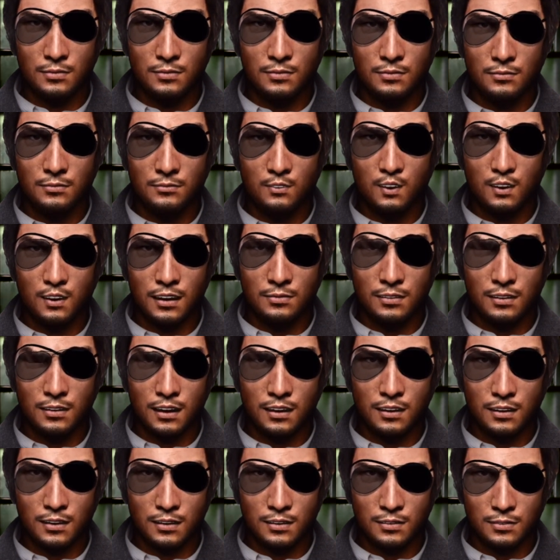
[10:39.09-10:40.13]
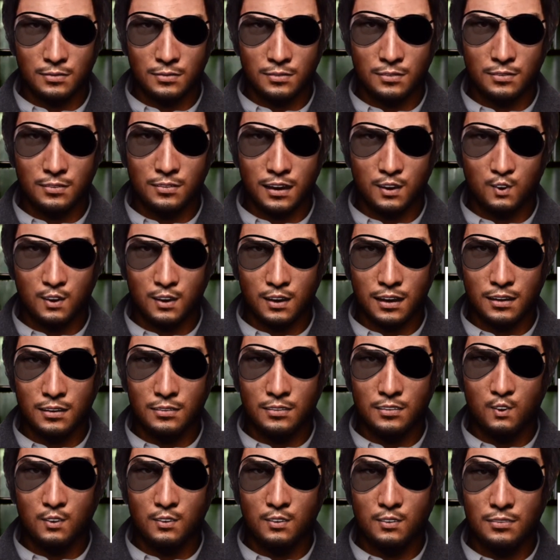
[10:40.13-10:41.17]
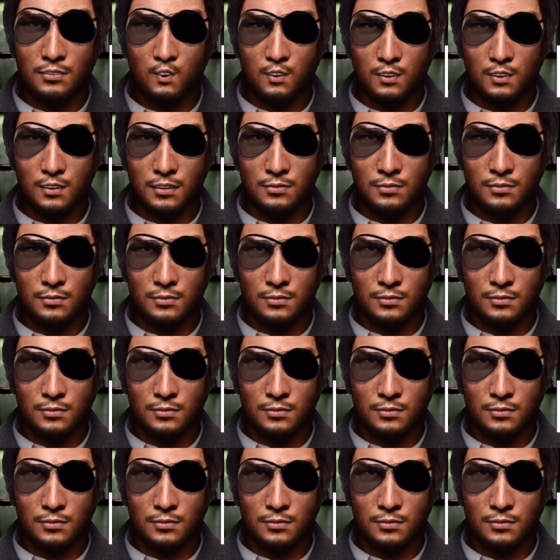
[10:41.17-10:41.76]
And then we have MG44.